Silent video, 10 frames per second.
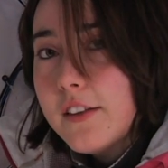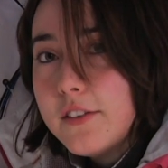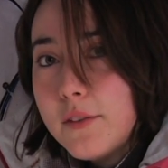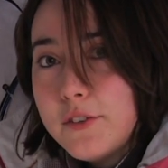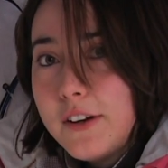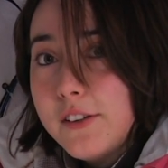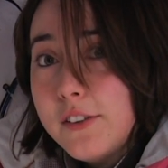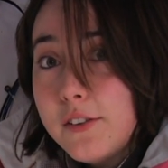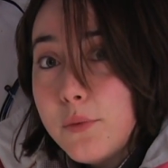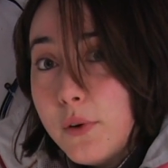some
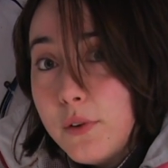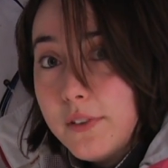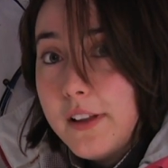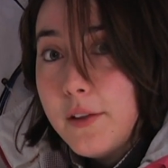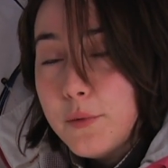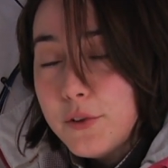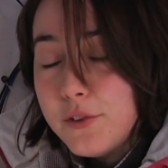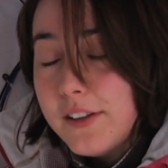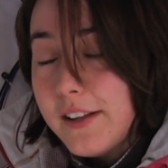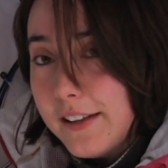transducers will let the
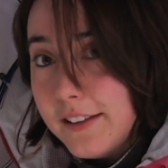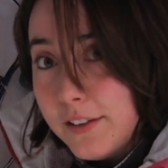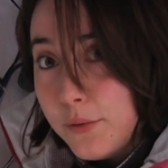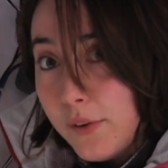water in, and this is